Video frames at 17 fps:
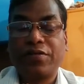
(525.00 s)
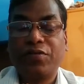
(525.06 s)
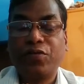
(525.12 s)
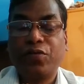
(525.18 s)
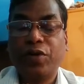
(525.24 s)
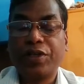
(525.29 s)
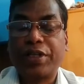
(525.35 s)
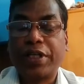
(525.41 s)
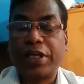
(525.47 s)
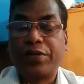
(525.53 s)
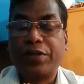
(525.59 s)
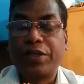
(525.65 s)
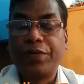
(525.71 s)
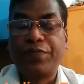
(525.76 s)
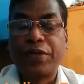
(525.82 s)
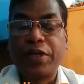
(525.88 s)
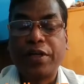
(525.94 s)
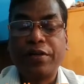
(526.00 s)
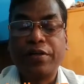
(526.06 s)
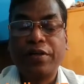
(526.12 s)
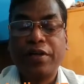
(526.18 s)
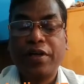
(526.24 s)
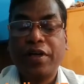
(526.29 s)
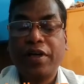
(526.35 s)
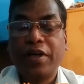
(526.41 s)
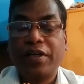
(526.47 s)
Who was that chieftain?
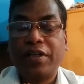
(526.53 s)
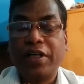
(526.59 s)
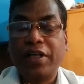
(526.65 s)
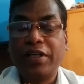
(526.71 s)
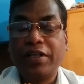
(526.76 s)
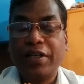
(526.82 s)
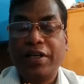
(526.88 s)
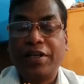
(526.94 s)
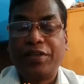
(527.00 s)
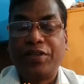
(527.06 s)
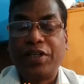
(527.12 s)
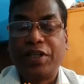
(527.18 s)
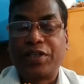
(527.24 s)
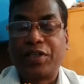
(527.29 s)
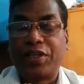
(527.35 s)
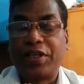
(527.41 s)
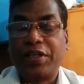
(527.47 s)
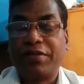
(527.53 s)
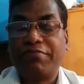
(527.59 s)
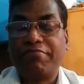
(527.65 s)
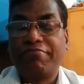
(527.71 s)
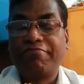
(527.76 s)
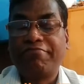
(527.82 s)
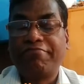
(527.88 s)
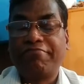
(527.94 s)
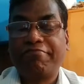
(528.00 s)
The Justin.
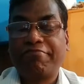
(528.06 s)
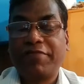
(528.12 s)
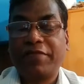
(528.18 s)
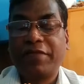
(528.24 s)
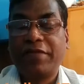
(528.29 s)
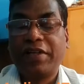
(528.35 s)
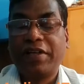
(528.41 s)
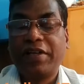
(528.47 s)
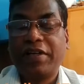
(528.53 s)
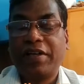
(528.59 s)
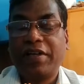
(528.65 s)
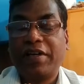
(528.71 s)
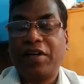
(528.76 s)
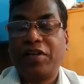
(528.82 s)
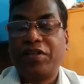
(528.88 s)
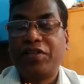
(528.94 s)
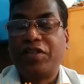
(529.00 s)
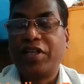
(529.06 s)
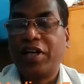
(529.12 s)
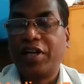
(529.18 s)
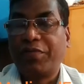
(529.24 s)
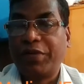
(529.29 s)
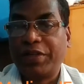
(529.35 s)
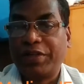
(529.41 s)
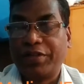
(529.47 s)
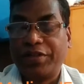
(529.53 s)

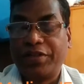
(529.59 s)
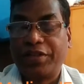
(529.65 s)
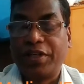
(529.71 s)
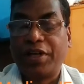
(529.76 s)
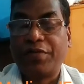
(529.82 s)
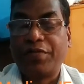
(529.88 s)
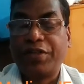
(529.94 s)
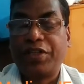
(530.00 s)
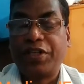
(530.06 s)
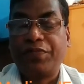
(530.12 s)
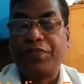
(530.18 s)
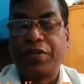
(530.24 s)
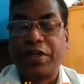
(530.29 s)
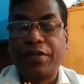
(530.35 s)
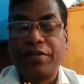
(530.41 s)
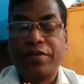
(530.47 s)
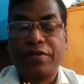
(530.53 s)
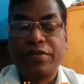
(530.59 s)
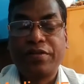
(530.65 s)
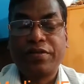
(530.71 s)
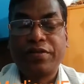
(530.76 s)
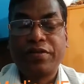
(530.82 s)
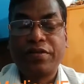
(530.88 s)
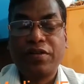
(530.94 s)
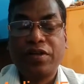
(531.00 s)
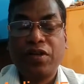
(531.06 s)
German chieftain.
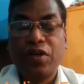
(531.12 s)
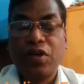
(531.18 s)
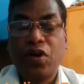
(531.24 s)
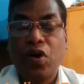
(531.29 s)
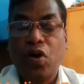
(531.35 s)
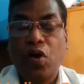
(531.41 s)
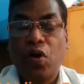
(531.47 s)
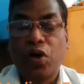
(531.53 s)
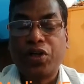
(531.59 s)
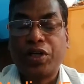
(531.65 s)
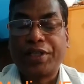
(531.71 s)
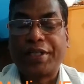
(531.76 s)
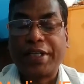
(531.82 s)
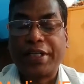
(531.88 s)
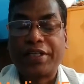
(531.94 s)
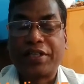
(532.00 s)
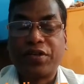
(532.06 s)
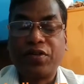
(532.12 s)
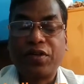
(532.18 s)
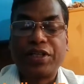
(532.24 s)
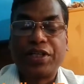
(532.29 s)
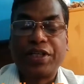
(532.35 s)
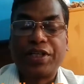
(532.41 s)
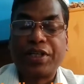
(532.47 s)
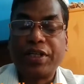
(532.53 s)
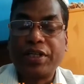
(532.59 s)
Odysseus, not
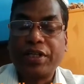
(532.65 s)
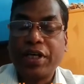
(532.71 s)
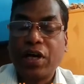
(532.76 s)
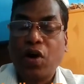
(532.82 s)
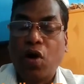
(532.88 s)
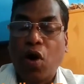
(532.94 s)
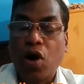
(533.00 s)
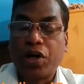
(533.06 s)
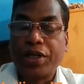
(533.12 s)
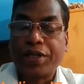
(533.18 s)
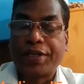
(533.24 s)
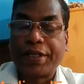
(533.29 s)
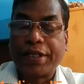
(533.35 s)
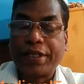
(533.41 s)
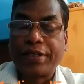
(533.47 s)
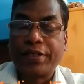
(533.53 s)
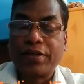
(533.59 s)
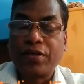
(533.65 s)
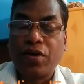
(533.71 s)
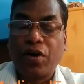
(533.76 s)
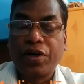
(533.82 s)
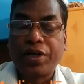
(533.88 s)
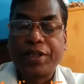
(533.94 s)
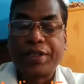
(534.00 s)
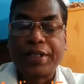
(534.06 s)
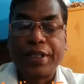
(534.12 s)
Justin, Odysseus.
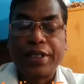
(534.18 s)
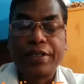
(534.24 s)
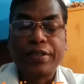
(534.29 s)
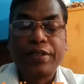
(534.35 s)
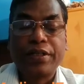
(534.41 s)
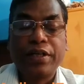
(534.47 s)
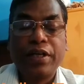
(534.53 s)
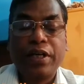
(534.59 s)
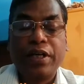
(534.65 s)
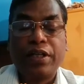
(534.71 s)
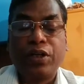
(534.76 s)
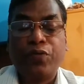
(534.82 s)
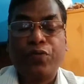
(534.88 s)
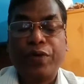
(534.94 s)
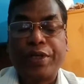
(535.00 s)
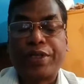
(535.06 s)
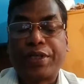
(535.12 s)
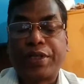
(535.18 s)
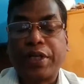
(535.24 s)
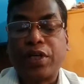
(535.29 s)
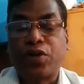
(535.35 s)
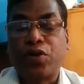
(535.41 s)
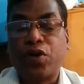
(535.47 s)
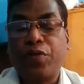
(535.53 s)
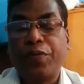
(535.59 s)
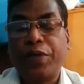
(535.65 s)
The
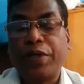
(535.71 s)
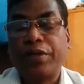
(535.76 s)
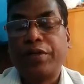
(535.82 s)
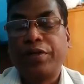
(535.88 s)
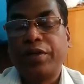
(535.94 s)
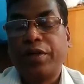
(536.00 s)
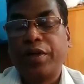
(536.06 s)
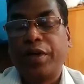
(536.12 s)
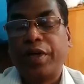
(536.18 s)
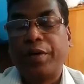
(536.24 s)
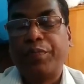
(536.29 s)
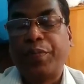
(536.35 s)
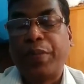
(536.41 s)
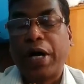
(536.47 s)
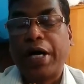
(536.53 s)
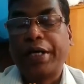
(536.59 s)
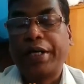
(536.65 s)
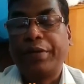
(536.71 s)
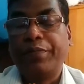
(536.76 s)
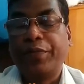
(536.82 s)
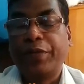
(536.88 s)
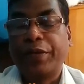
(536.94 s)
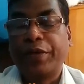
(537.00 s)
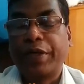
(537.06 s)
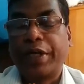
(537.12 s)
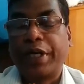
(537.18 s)
Western Roman Empire
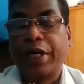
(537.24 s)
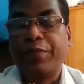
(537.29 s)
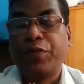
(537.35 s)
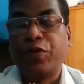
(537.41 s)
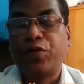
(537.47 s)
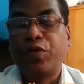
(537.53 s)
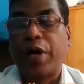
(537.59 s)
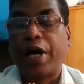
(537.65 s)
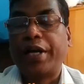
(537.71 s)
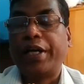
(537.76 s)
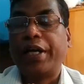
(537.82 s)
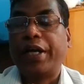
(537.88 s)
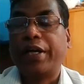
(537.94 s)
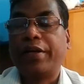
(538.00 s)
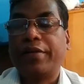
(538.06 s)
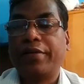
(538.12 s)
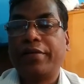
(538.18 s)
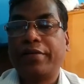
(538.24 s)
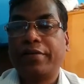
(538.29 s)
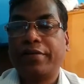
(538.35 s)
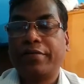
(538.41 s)
came to an end,